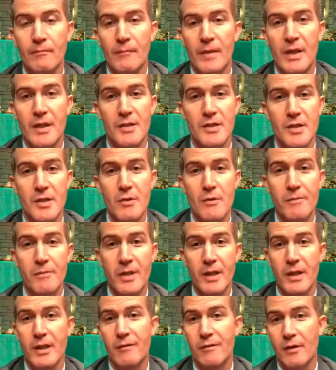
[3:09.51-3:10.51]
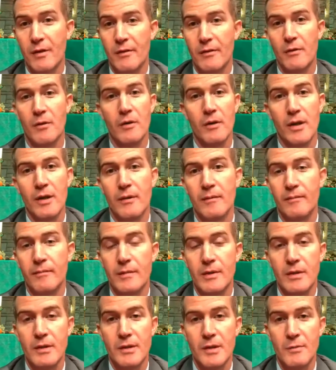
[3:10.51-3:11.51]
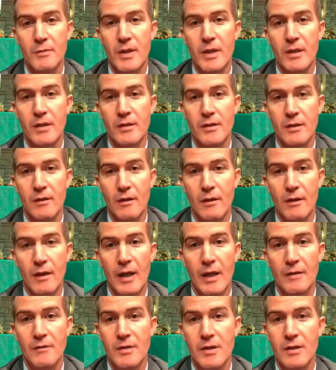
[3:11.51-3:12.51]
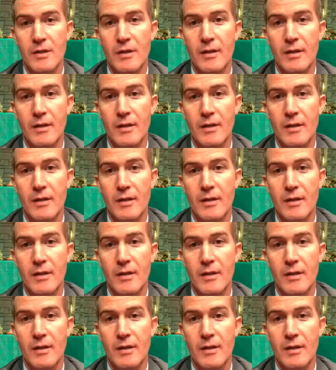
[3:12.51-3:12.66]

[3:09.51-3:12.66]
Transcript: because you've been given authority to speak into their lives,